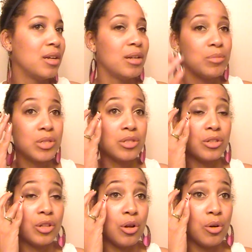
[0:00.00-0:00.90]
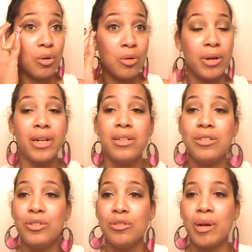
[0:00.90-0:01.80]
I'm slow. I
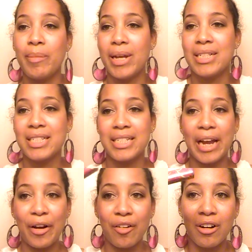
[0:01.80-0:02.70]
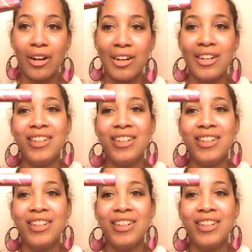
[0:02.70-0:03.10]
didn't do my mascara.